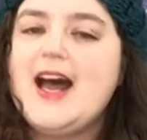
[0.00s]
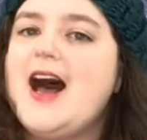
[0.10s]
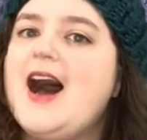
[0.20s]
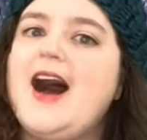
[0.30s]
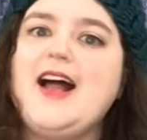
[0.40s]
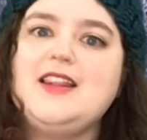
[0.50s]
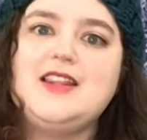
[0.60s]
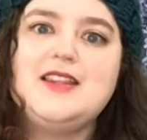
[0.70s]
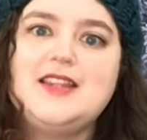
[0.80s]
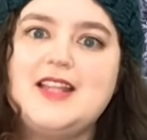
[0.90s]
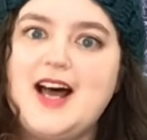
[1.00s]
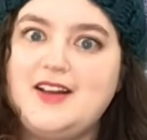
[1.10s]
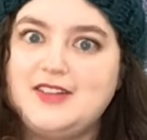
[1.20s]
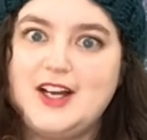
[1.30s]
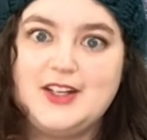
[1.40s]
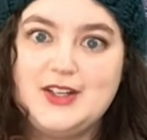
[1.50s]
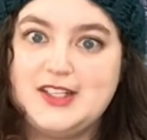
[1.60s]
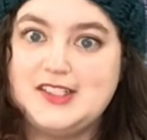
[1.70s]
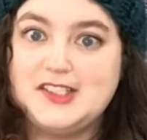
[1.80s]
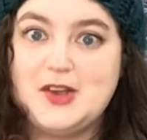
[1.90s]
I love a good
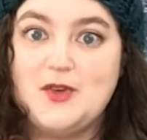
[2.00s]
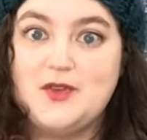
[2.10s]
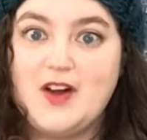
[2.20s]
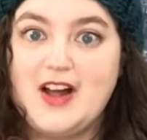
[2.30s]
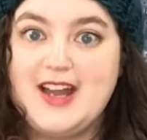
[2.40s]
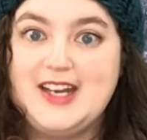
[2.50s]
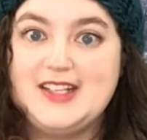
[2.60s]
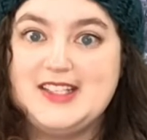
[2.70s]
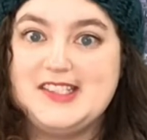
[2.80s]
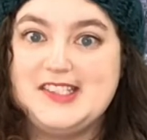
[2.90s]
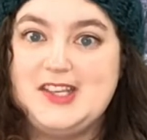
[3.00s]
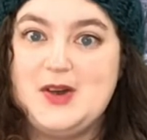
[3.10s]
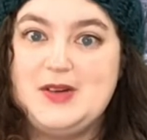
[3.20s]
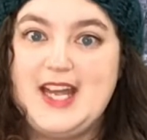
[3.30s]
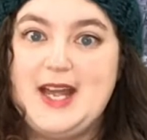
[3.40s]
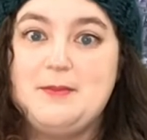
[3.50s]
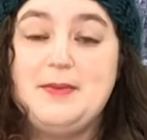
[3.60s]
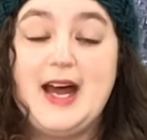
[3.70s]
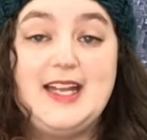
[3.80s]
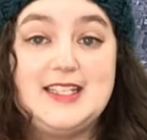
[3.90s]
snowfall and a good snow day,
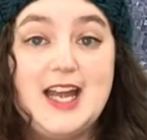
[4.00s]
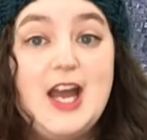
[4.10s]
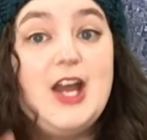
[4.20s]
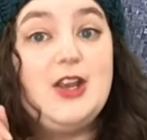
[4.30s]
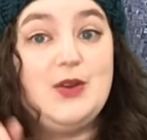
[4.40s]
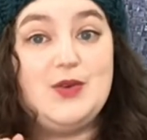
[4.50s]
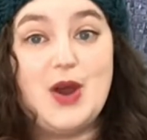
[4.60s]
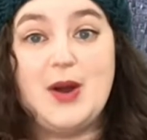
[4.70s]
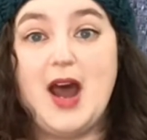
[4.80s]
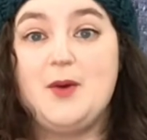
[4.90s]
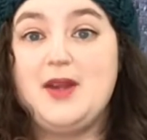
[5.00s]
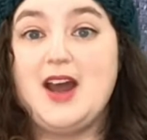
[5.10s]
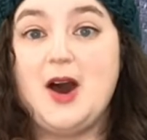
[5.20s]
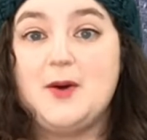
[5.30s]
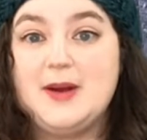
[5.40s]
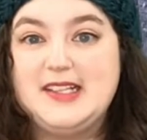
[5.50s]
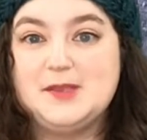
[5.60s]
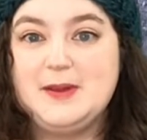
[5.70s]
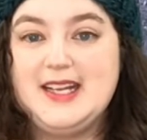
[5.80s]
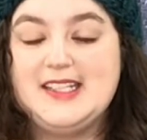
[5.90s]
but you know how we always
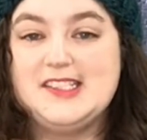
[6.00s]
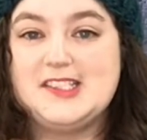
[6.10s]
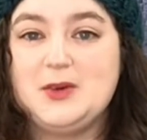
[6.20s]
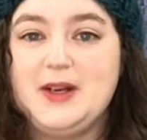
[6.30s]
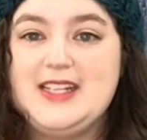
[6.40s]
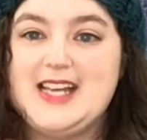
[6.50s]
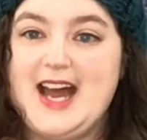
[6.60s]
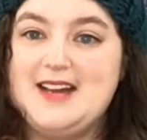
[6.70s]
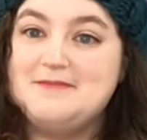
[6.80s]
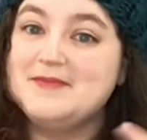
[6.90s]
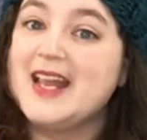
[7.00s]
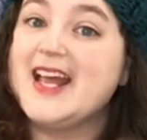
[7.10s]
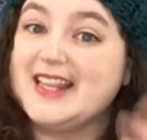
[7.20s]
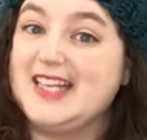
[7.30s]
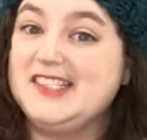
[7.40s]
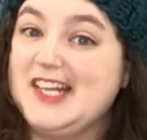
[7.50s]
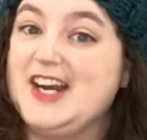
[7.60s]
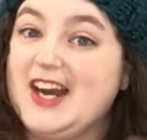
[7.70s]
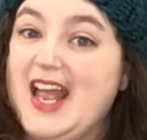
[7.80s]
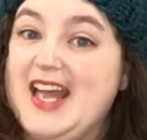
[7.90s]
begin story time. Let's get our
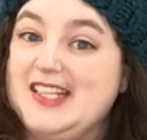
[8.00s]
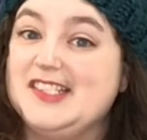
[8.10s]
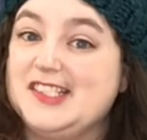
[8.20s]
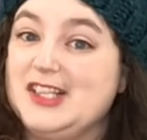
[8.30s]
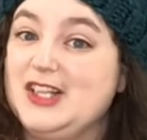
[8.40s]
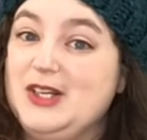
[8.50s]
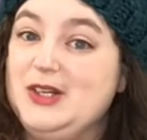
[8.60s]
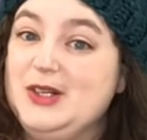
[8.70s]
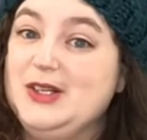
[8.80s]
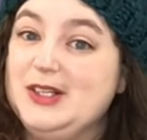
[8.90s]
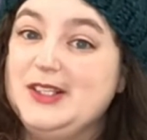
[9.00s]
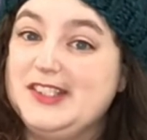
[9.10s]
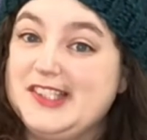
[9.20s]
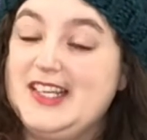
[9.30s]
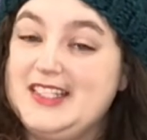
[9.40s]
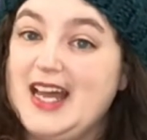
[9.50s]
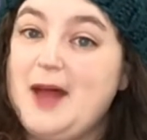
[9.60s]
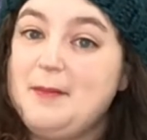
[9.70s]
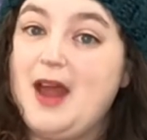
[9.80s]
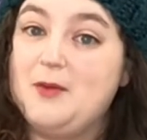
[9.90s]
hands loosened up
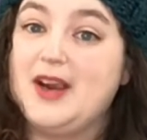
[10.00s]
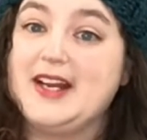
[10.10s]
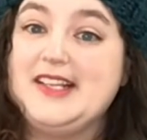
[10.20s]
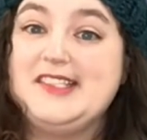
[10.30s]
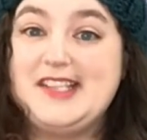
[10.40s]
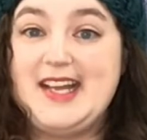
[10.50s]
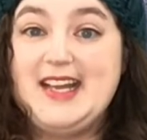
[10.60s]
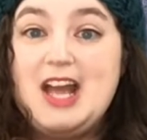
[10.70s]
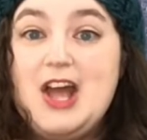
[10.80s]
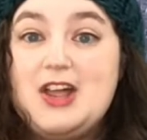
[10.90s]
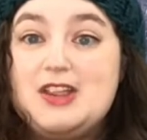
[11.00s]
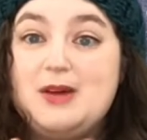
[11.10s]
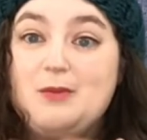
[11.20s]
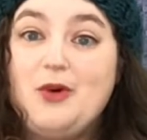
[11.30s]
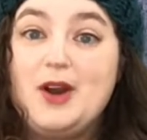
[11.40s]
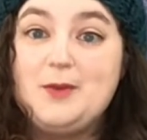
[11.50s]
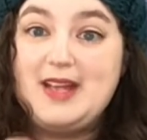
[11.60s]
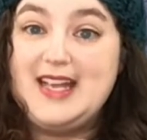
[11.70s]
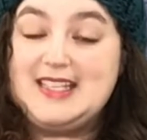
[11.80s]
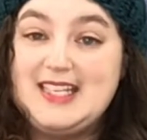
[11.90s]
and we're going to sing The More We Get
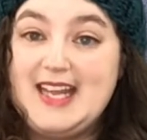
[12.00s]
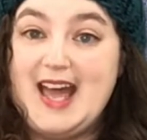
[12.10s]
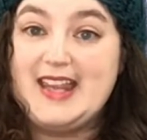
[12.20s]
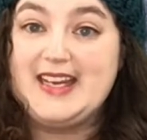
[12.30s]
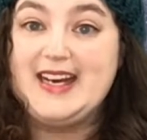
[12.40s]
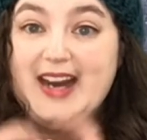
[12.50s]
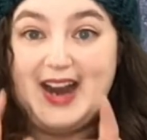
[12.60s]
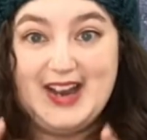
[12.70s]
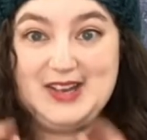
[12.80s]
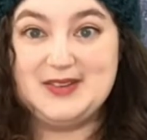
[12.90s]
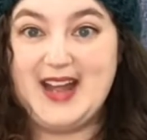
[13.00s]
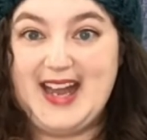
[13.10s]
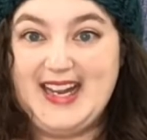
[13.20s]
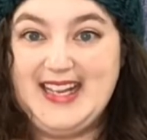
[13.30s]
Together. Are you ready?